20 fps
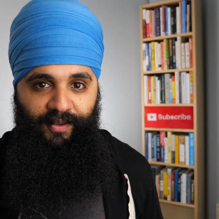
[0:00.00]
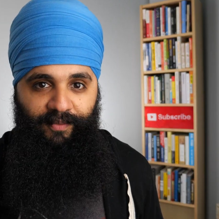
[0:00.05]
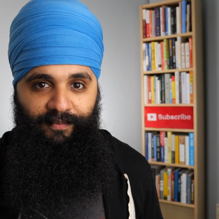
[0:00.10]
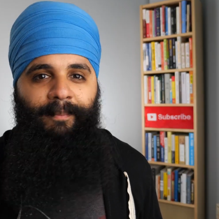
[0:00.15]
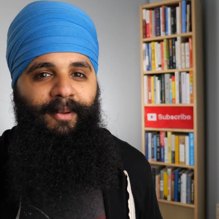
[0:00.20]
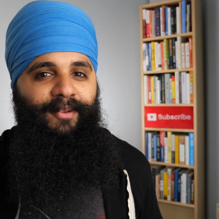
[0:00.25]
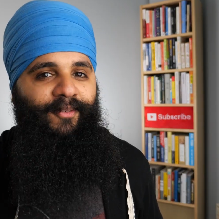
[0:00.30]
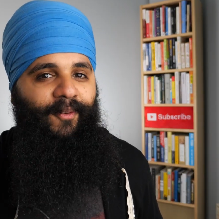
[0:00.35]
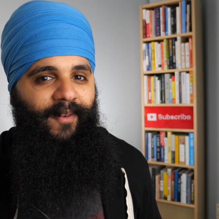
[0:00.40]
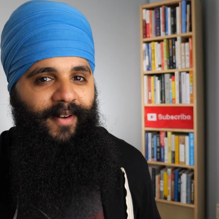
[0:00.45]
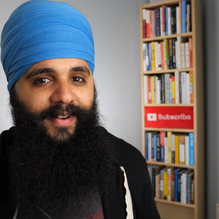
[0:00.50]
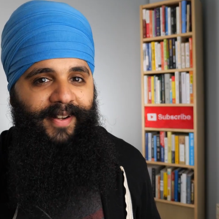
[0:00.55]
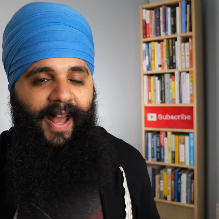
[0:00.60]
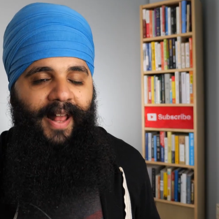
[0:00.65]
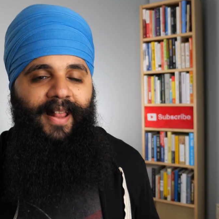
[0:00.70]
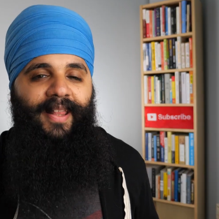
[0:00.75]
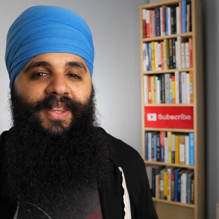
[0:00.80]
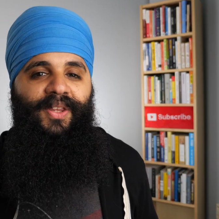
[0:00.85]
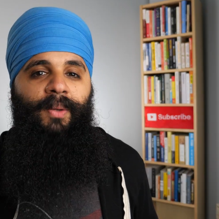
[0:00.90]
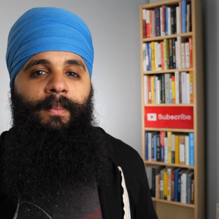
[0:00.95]
Now before
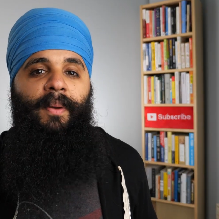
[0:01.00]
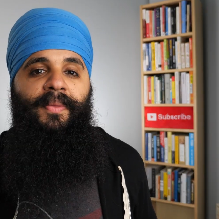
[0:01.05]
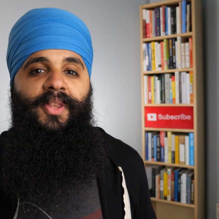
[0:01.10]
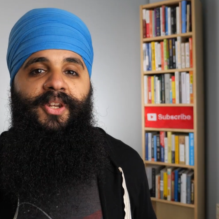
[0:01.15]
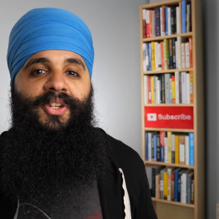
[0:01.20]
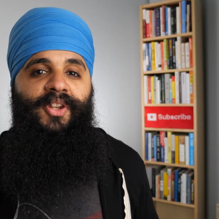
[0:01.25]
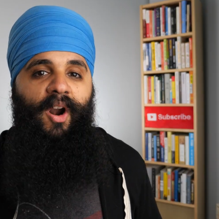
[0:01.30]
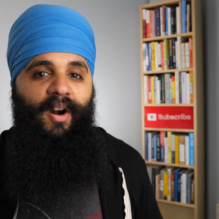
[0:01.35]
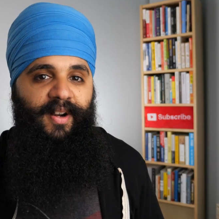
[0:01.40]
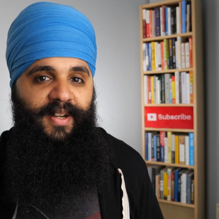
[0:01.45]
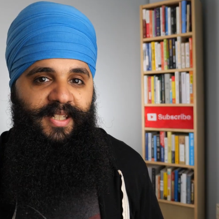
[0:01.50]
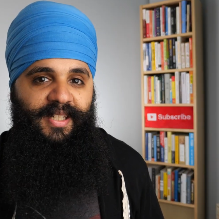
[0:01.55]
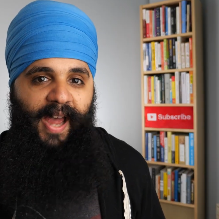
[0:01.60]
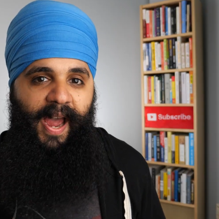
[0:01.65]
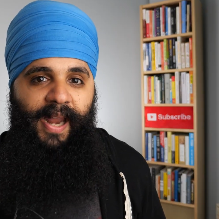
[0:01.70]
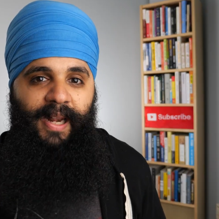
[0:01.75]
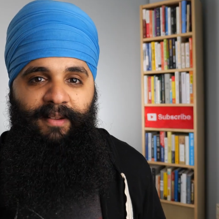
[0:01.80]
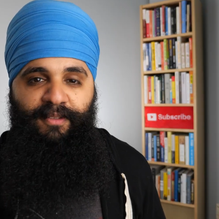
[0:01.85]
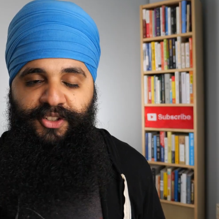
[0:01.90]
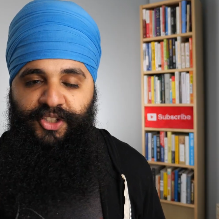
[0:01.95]
telling you about the dark
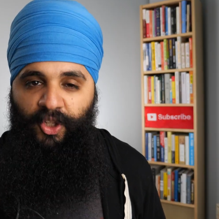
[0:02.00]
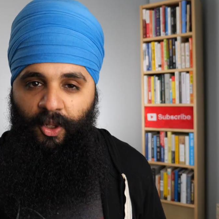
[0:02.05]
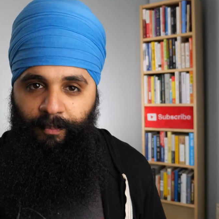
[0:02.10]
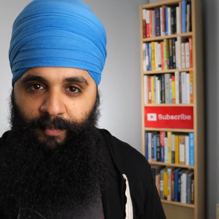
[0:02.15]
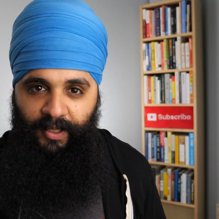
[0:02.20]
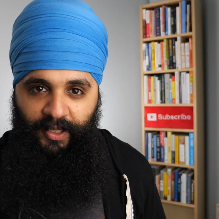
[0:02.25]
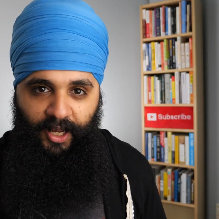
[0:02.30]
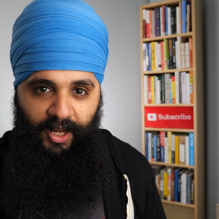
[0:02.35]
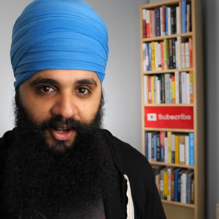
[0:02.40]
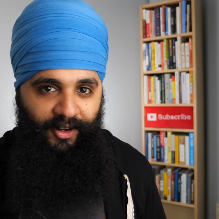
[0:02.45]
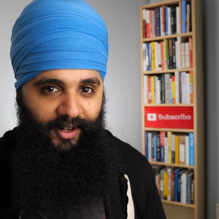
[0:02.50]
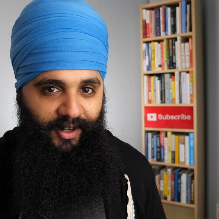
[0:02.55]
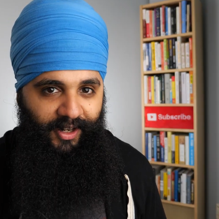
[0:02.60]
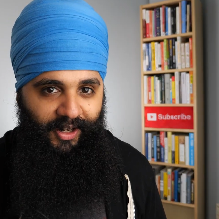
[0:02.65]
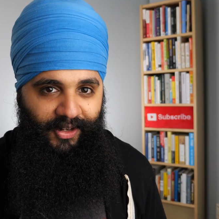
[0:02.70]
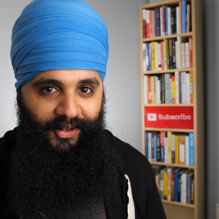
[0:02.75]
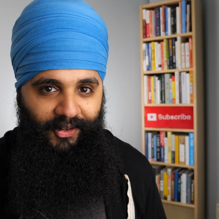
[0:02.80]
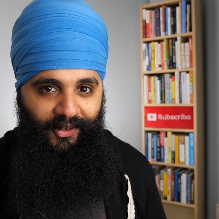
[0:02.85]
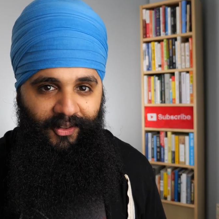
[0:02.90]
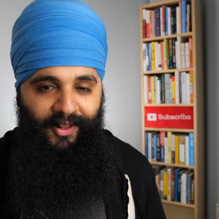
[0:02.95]
side of jailbreaking your
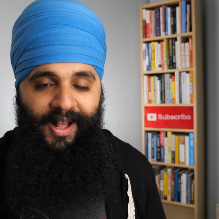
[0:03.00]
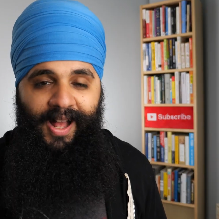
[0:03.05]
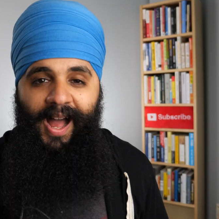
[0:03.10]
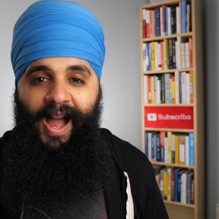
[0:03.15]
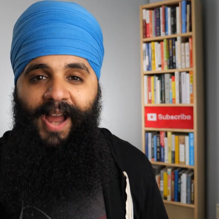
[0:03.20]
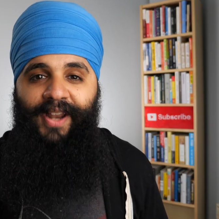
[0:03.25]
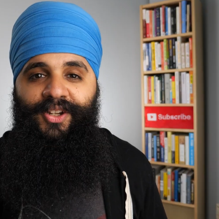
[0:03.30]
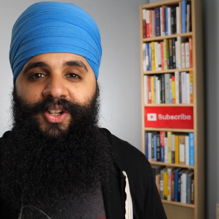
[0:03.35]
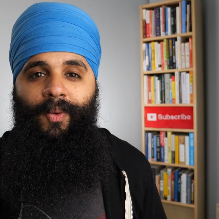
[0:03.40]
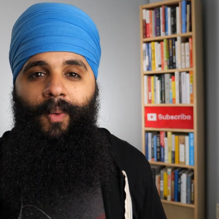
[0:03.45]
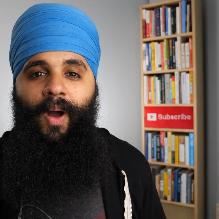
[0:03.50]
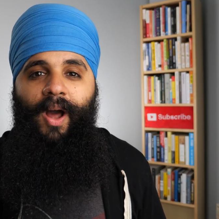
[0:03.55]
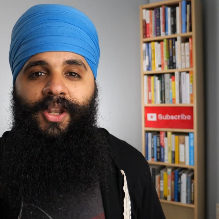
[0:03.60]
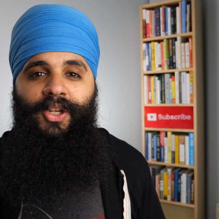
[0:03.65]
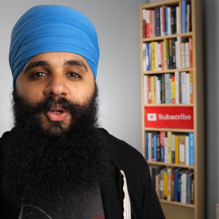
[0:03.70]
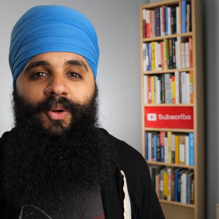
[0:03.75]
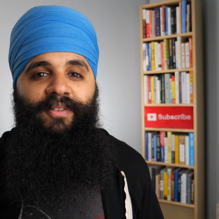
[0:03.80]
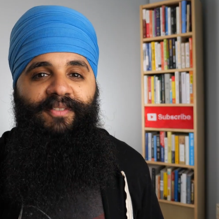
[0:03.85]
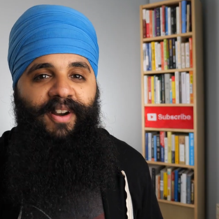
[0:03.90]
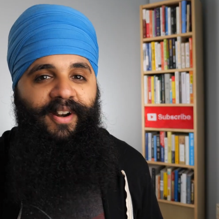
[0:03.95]
Kindle, I do want
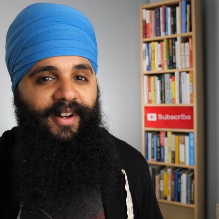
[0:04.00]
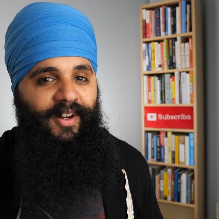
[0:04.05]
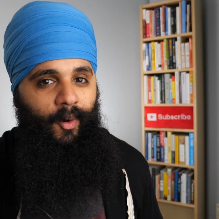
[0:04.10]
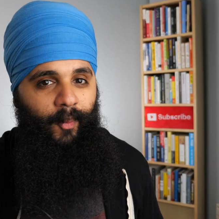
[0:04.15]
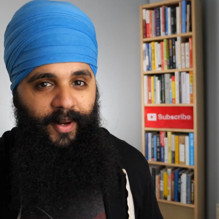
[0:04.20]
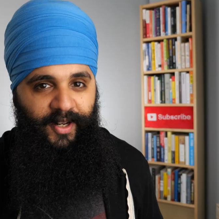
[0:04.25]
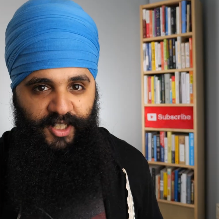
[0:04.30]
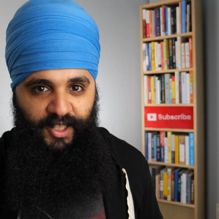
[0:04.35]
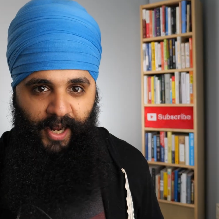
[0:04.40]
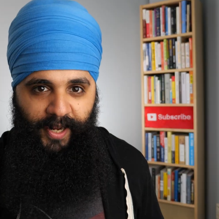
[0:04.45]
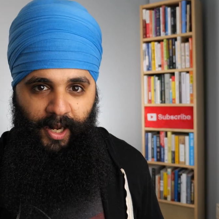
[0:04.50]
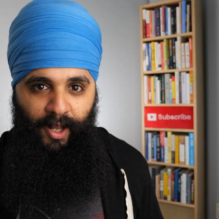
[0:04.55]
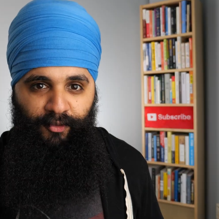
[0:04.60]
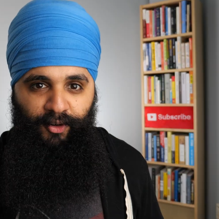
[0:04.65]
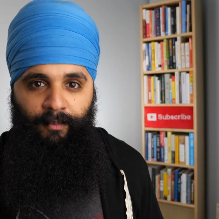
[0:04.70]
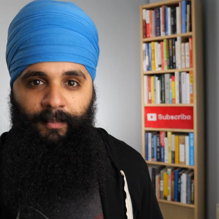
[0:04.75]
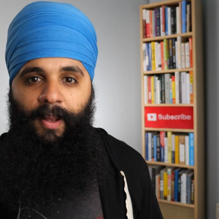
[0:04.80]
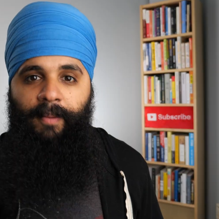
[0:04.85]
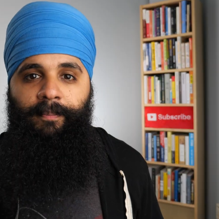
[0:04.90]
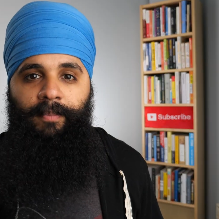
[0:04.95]
to do a very quick shout out
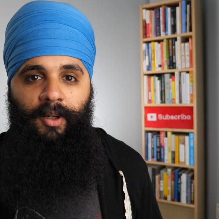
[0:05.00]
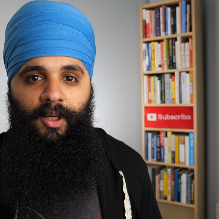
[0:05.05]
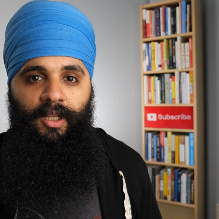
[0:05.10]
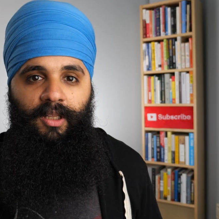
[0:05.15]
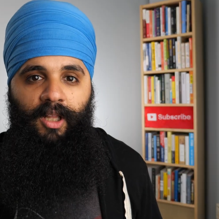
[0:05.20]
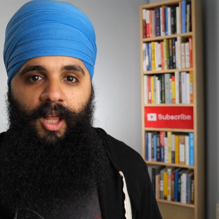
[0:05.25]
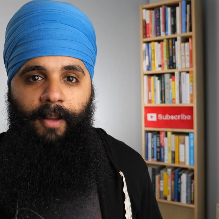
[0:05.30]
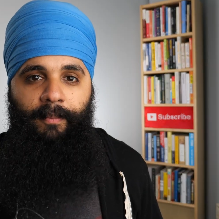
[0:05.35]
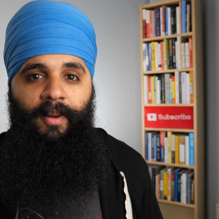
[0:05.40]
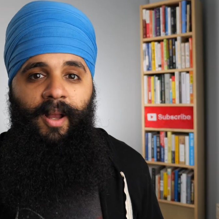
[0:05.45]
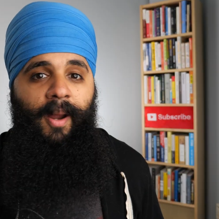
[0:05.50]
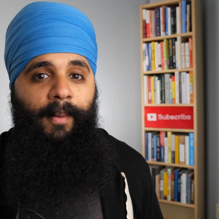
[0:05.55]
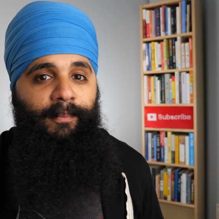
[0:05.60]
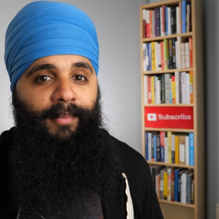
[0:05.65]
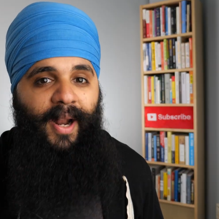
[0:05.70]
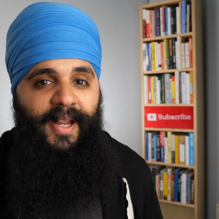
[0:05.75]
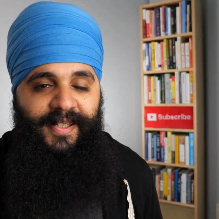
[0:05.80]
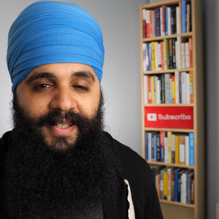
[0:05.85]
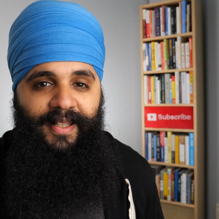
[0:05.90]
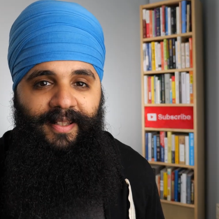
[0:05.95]
for my book club,
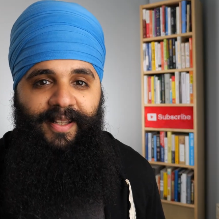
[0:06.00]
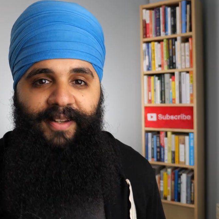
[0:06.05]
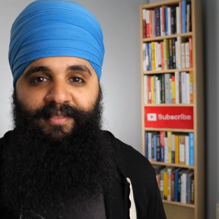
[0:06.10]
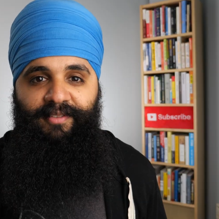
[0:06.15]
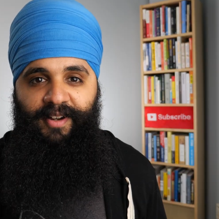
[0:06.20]
Presently